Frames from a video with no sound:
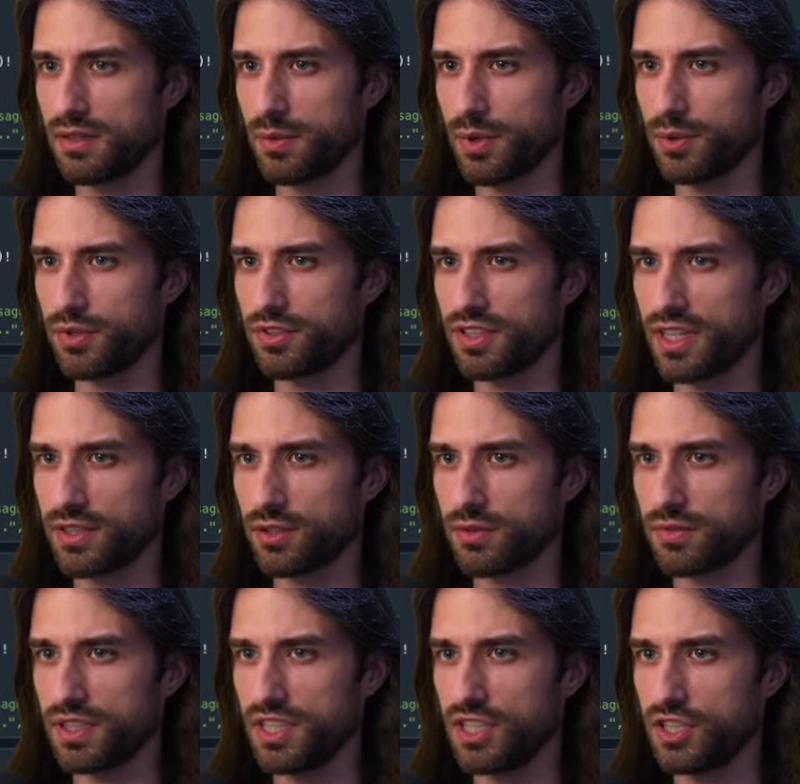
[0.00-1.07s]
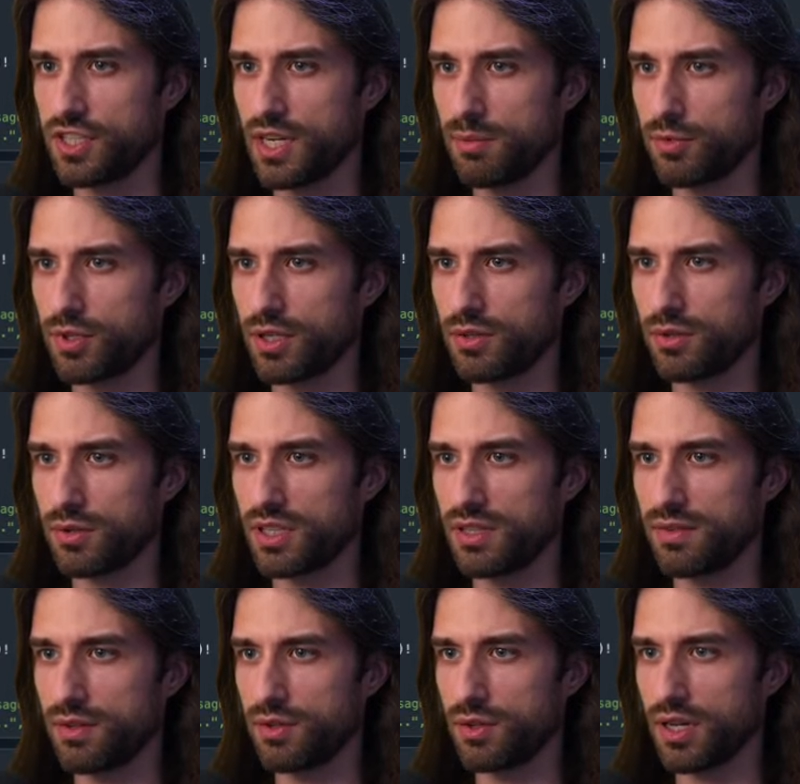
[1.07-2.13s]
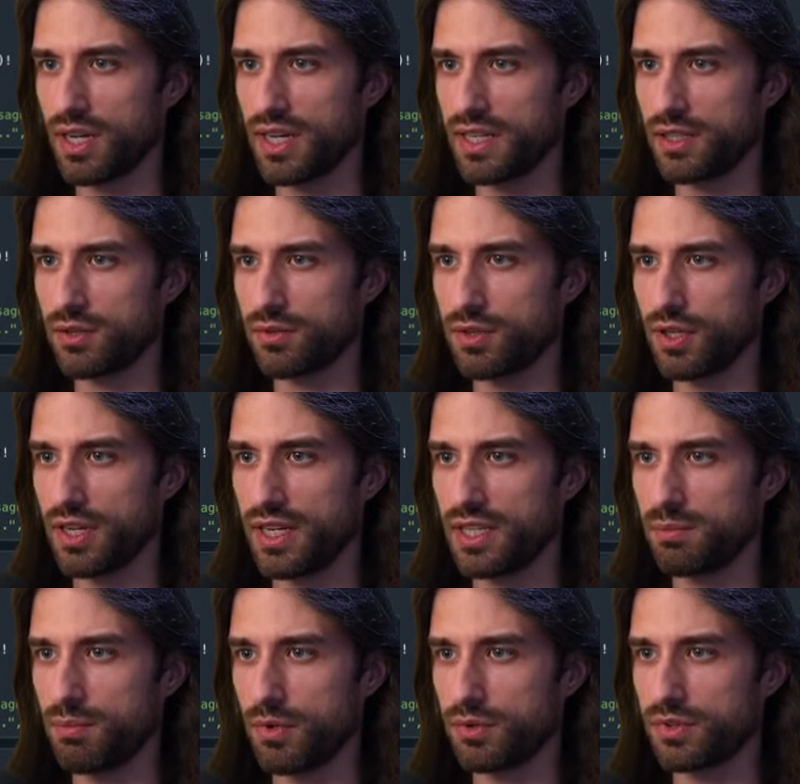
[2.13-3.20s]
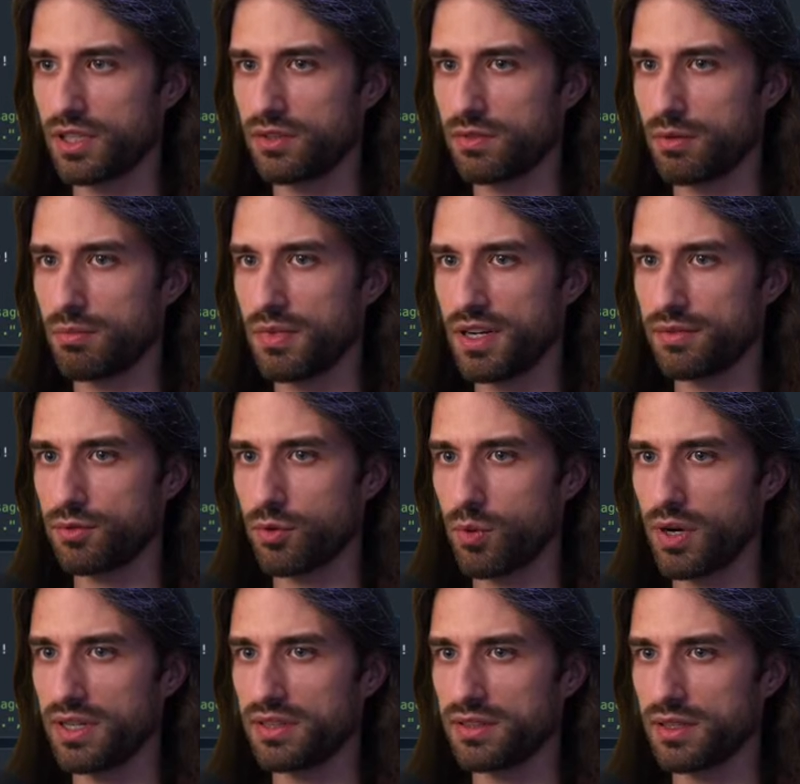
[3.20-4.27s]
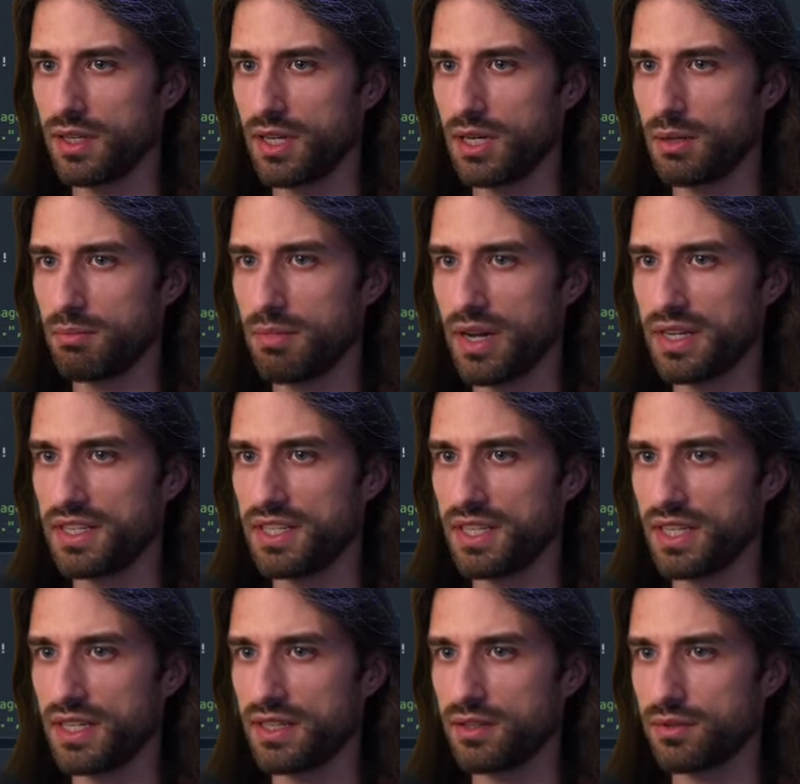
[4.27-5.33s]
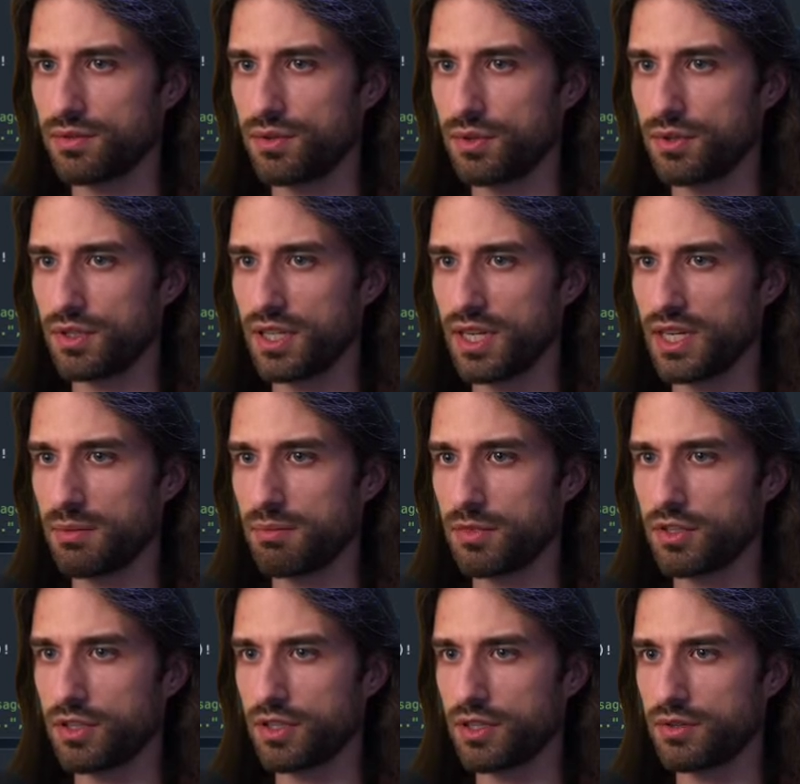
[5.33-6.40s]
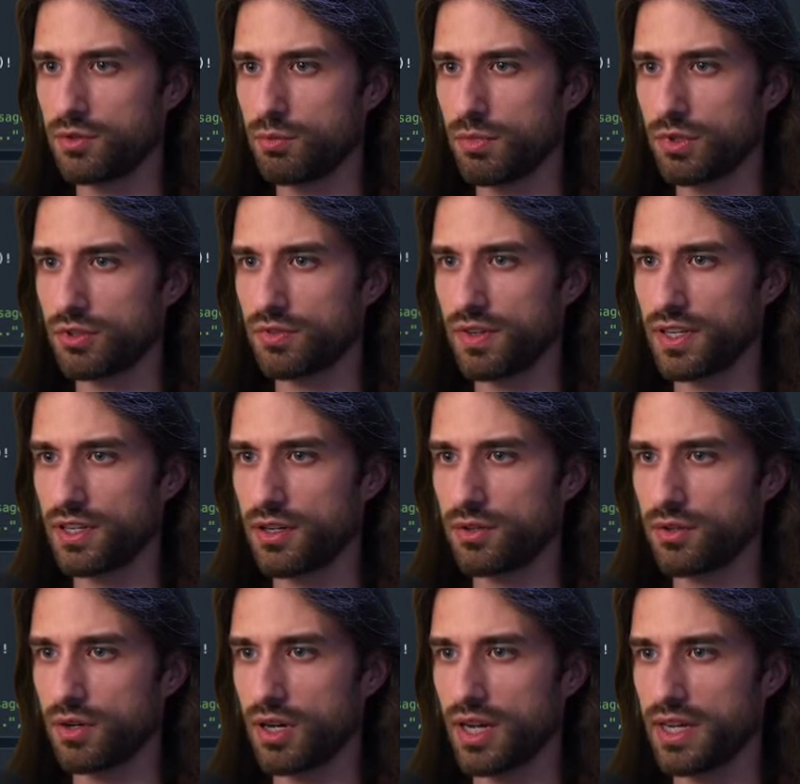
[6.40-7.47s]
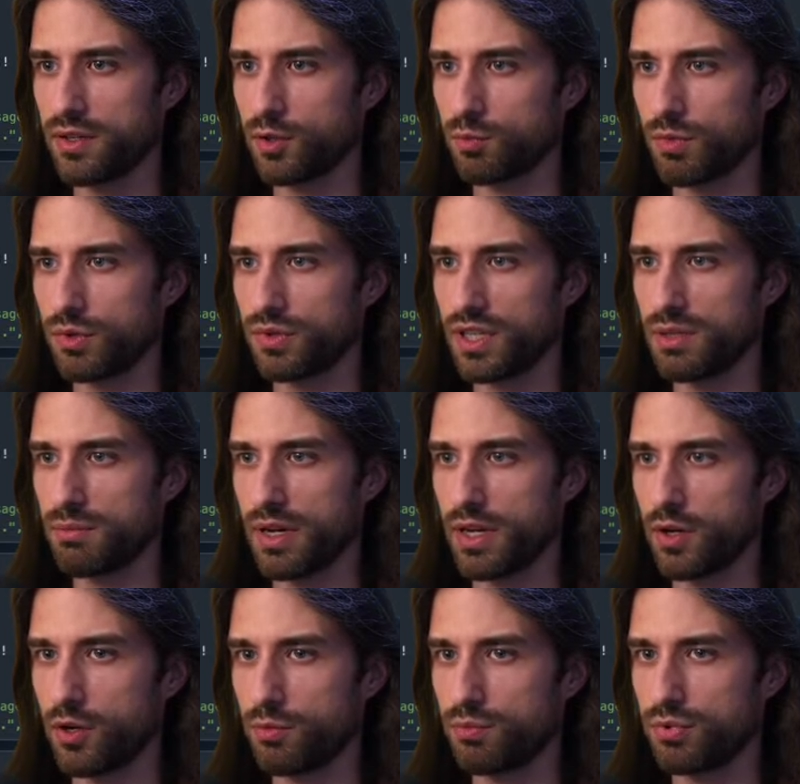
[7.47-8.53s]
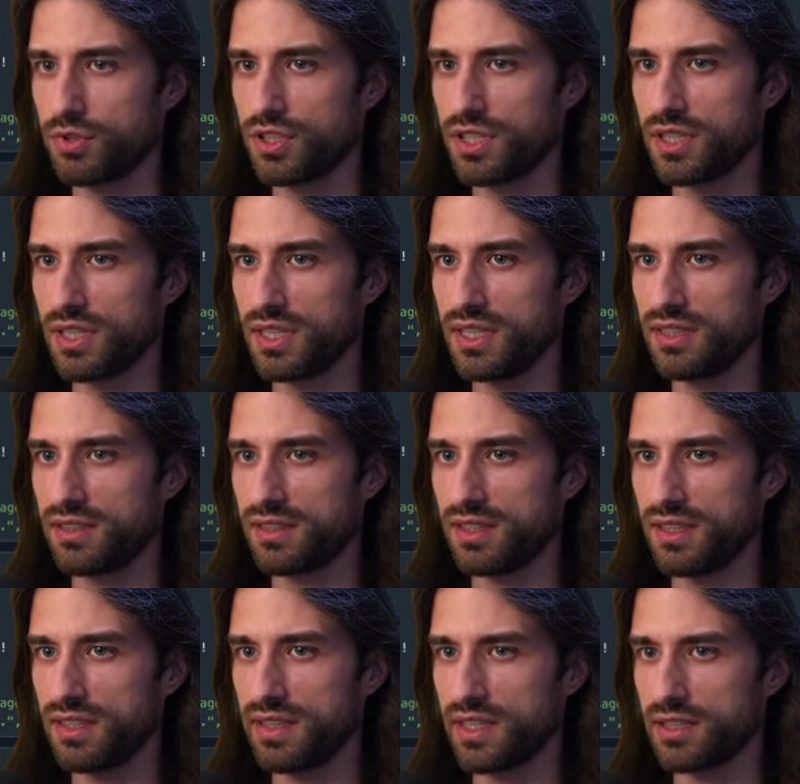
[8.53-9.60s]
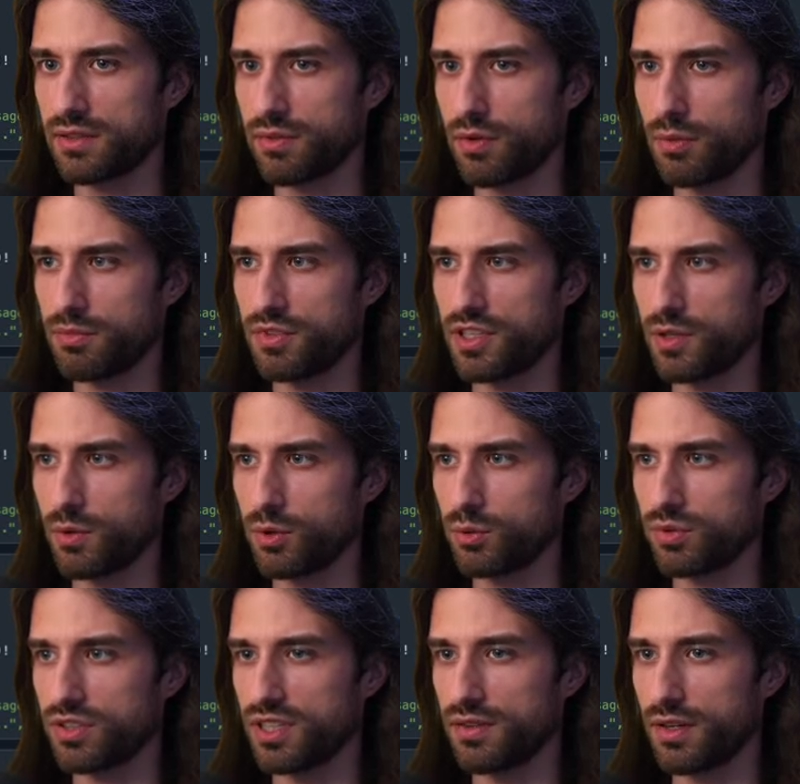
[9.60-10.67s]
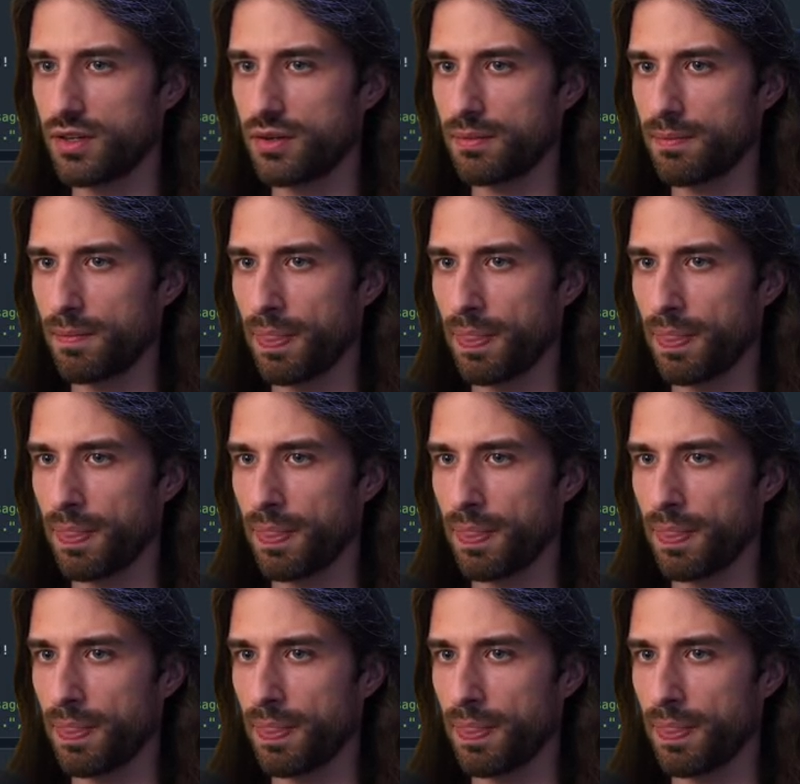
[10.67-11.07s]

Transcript: For the start of each game turn, you're given the height of the 8 mountains from left to right. By the end of the game turn, you must fire on the highest mountain by outputting its index from 0 to 7.